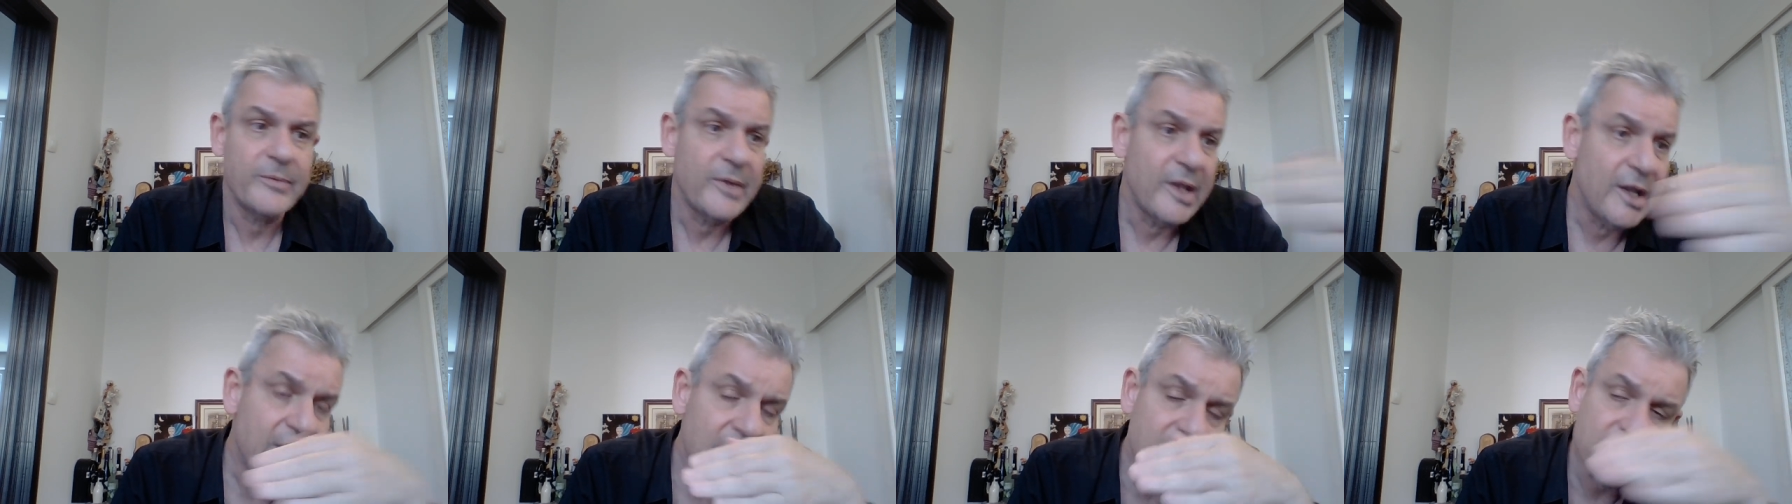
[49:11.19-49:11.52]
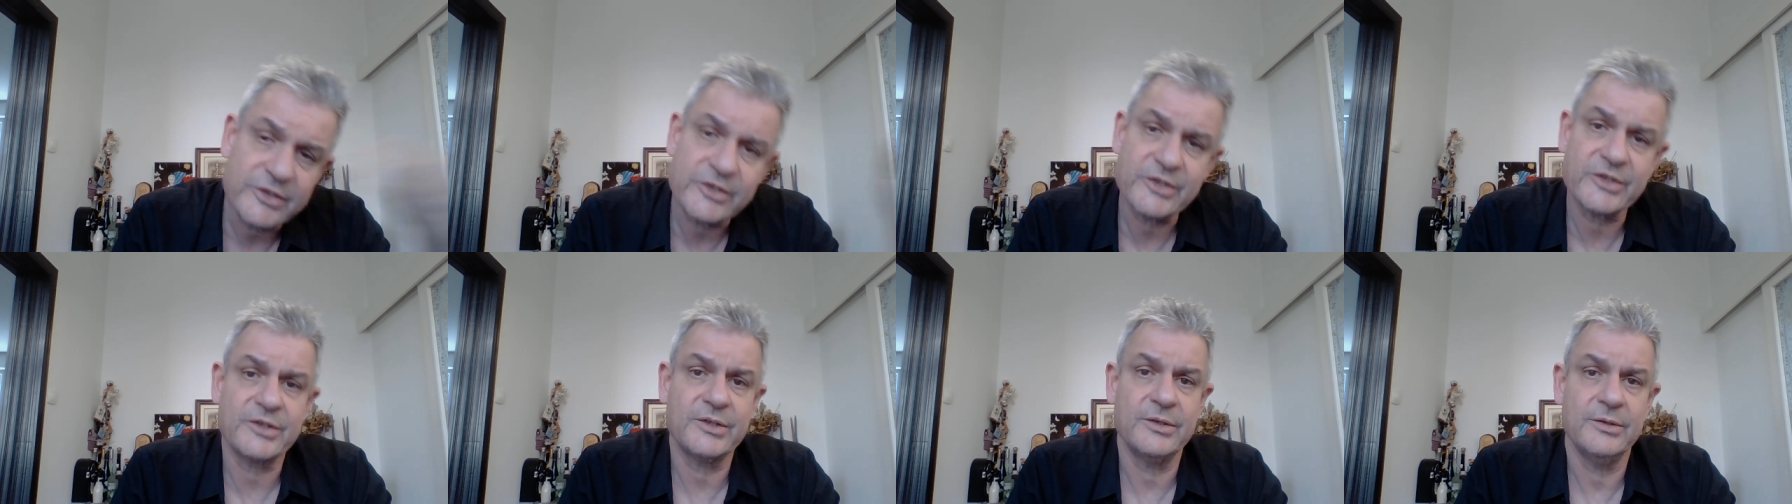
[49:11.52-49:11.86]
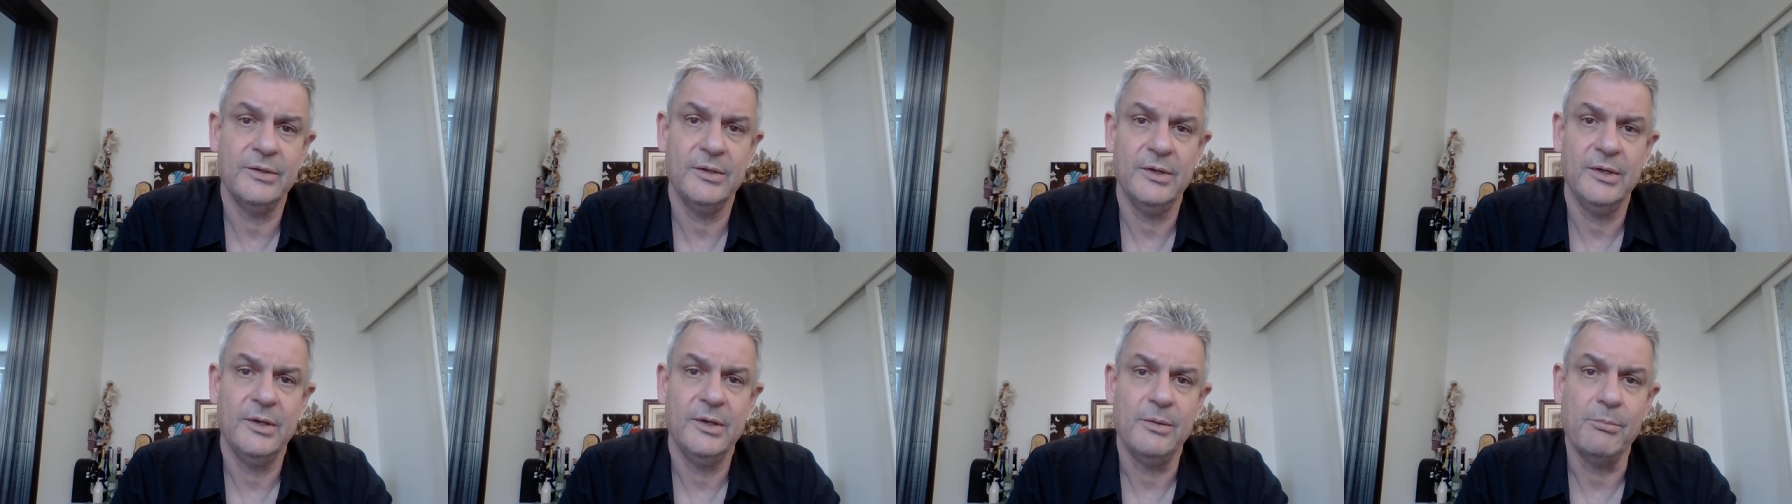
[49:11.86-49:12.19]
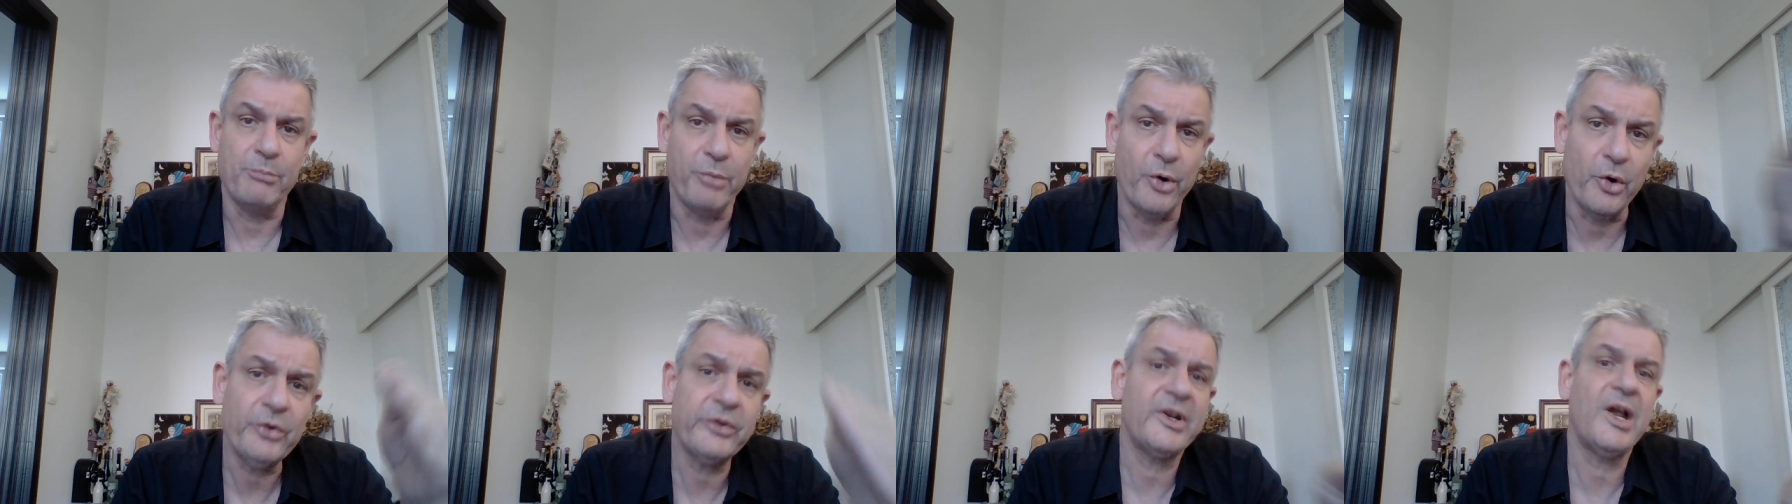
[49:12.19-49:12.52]
is
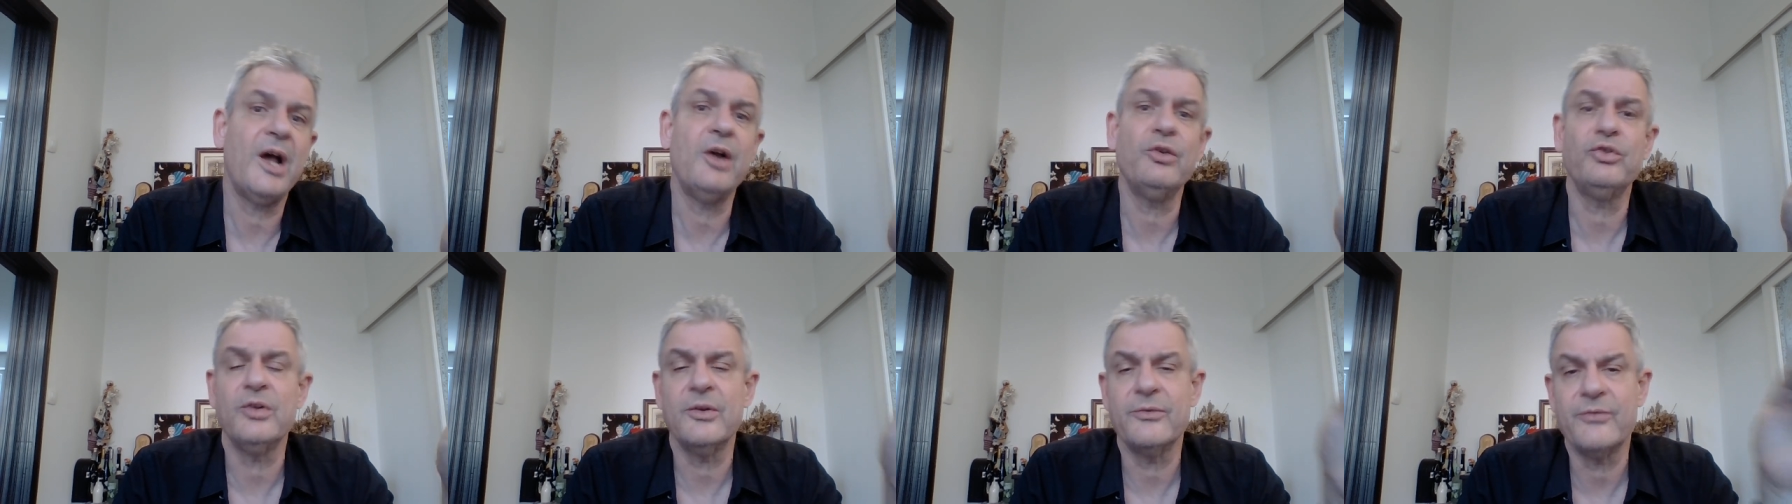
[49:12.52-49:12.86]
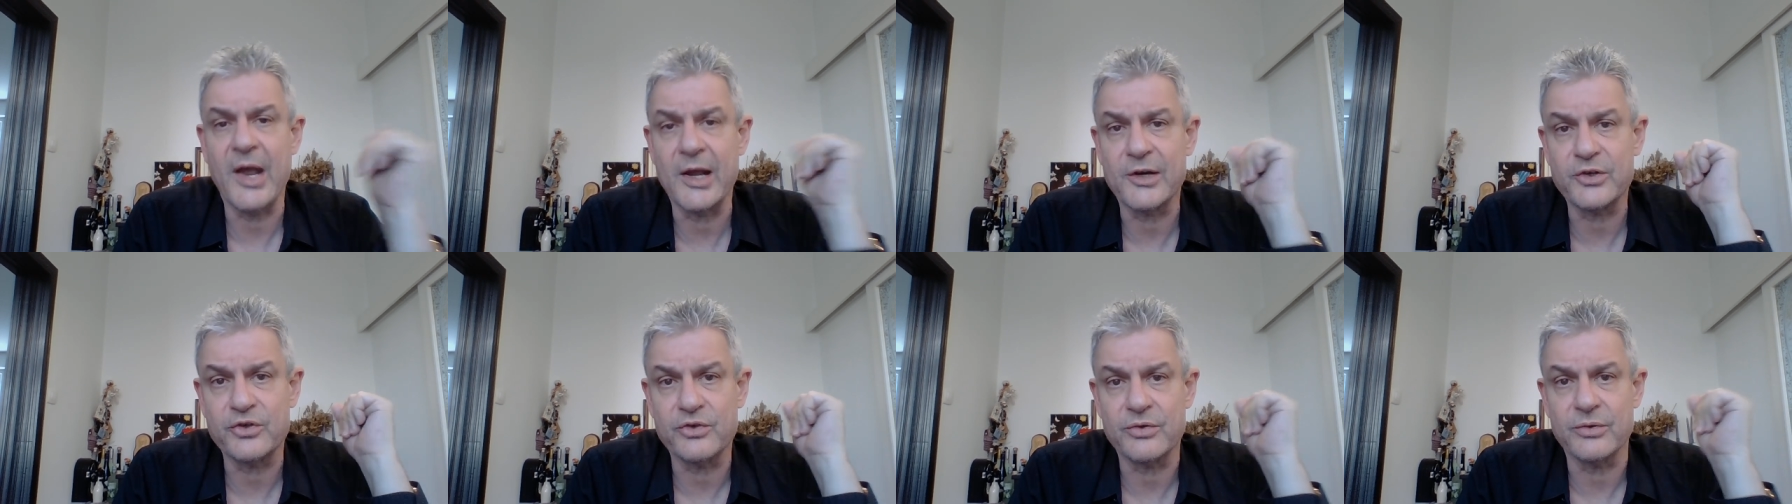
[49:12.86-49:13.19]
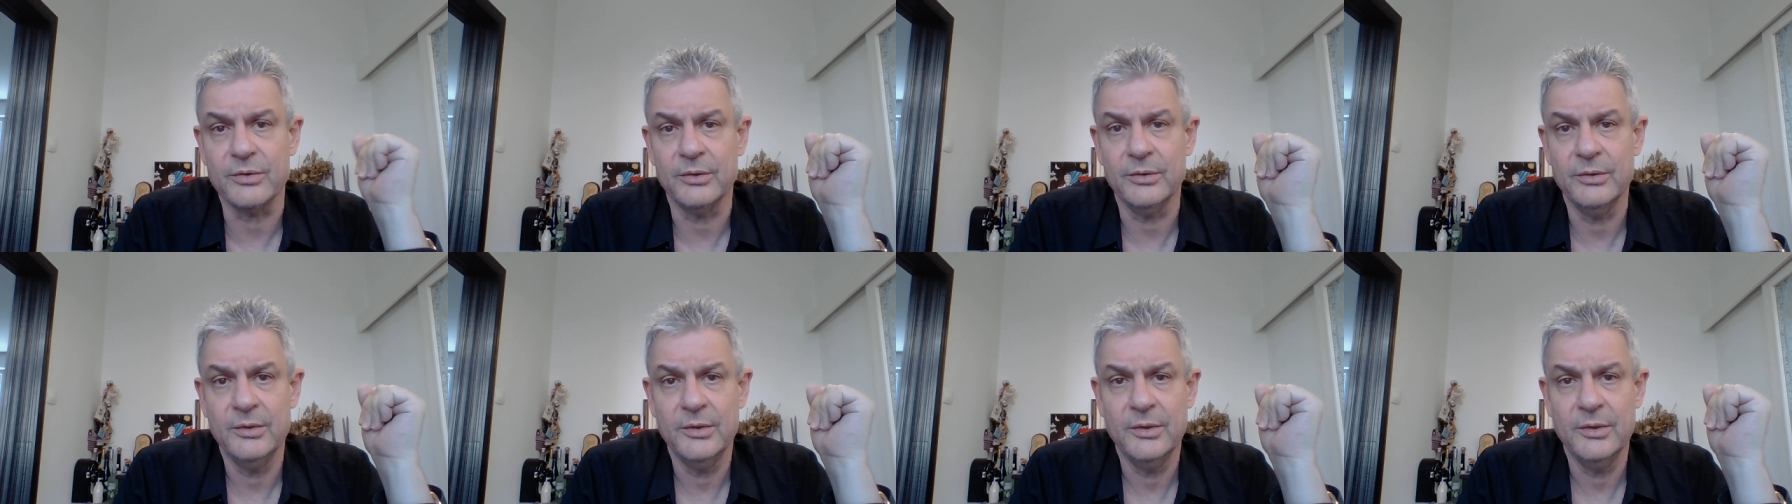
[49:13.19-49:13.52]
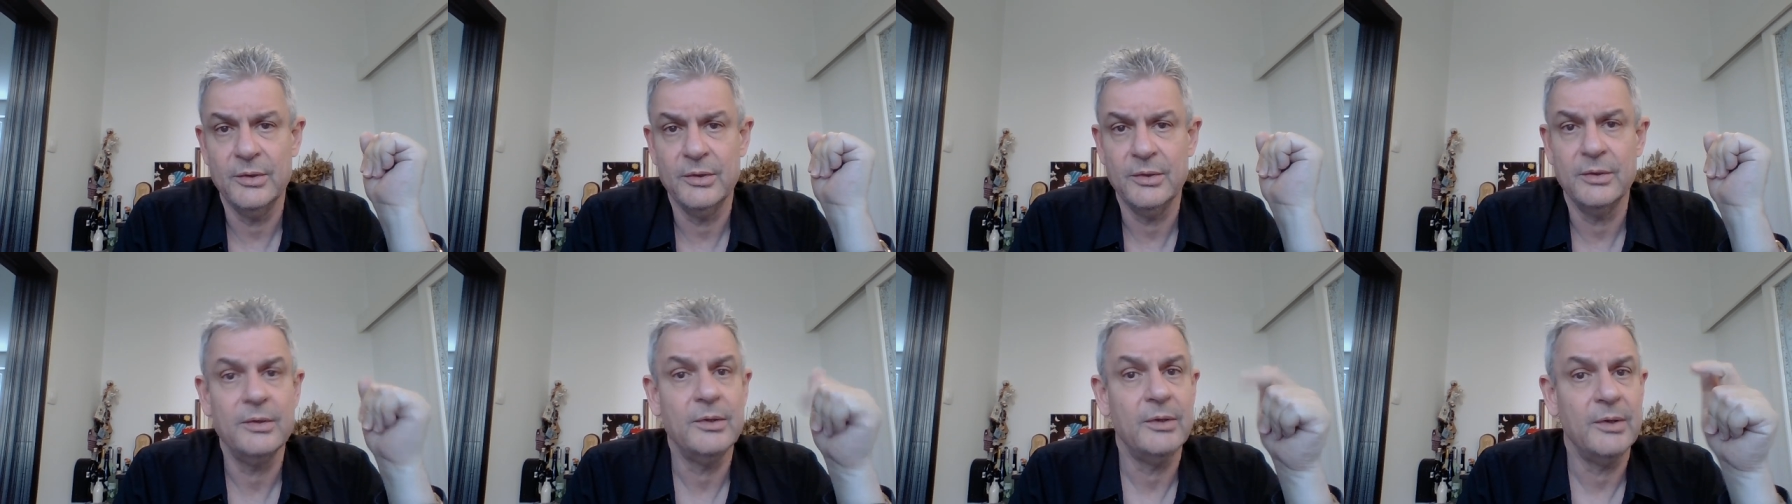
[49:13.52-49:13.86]
both counterfactual
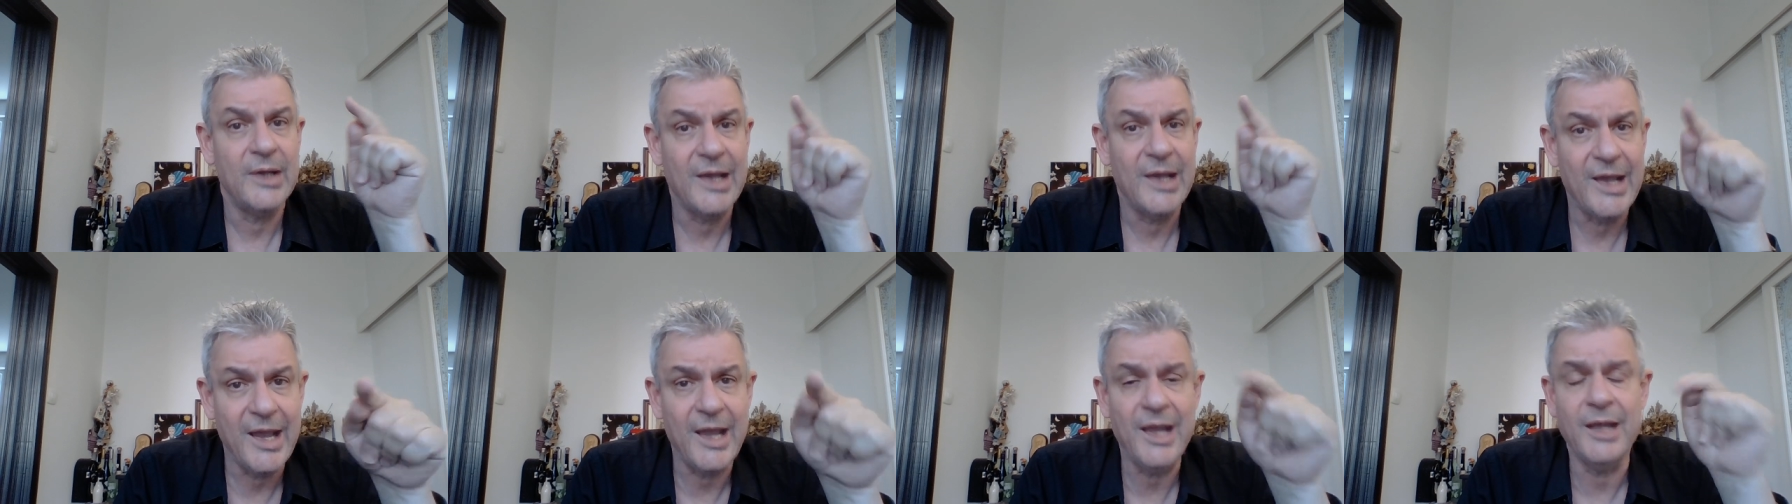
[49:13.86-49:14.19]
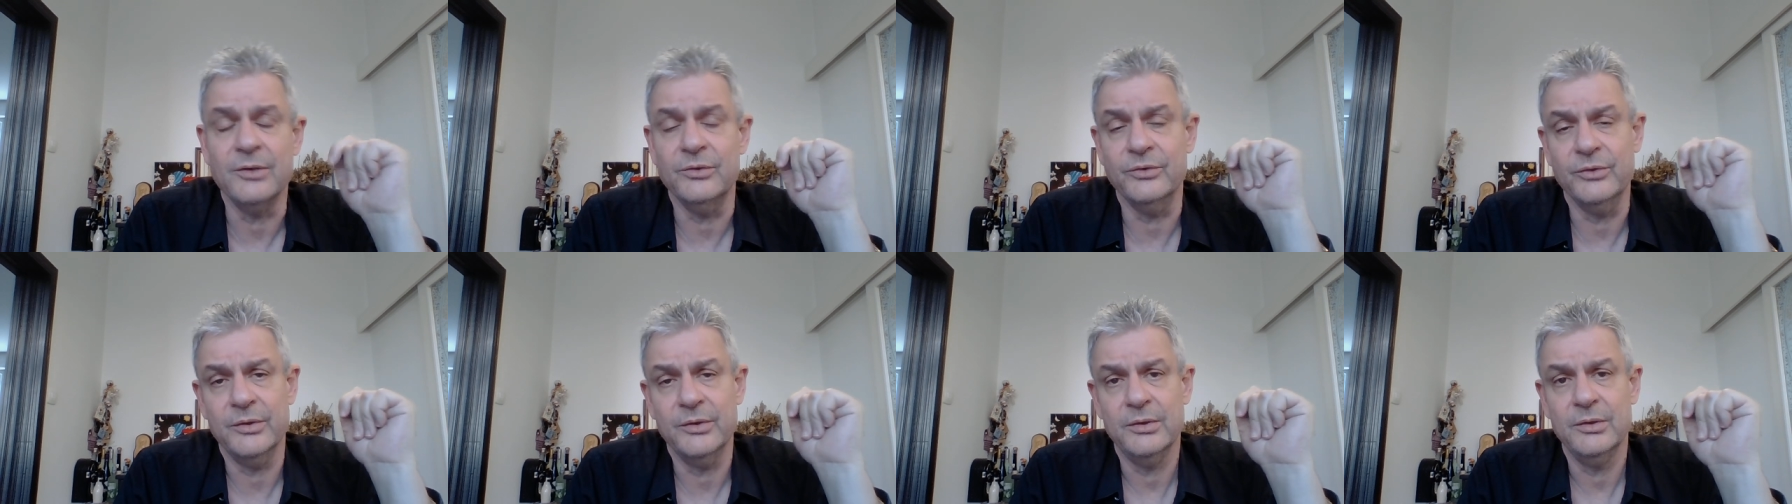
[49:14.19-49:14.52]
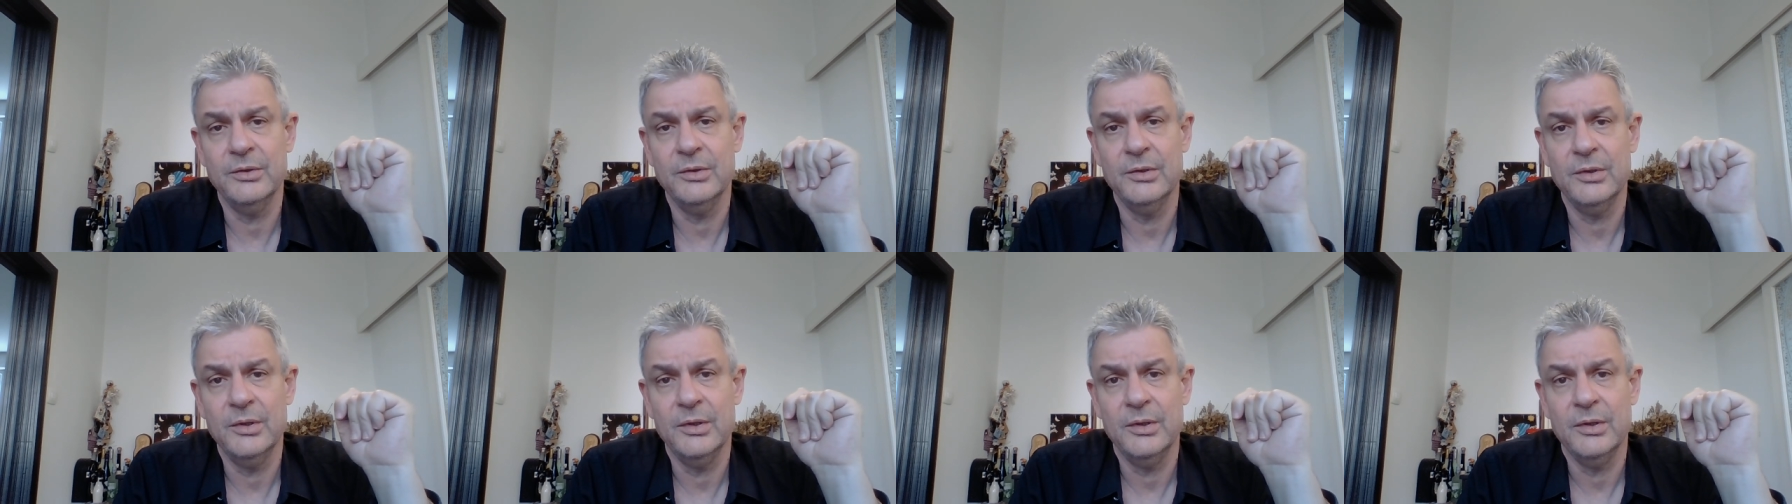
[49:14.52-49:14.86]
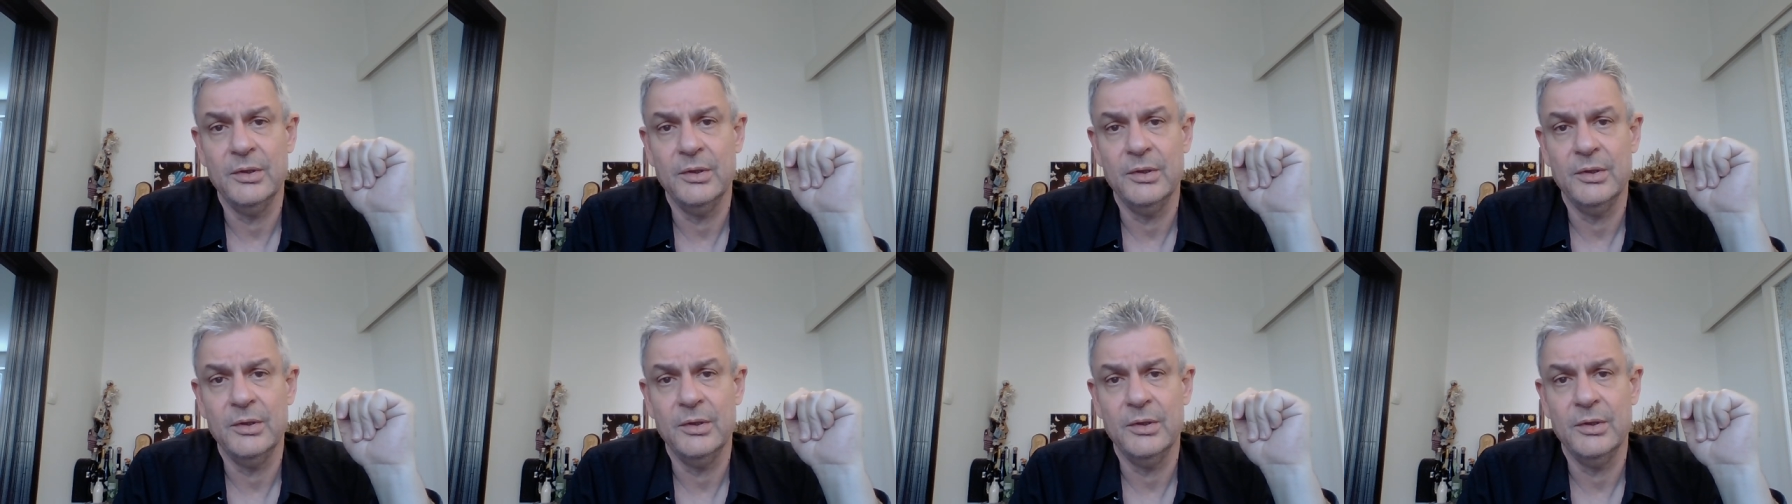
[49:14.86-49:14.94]
and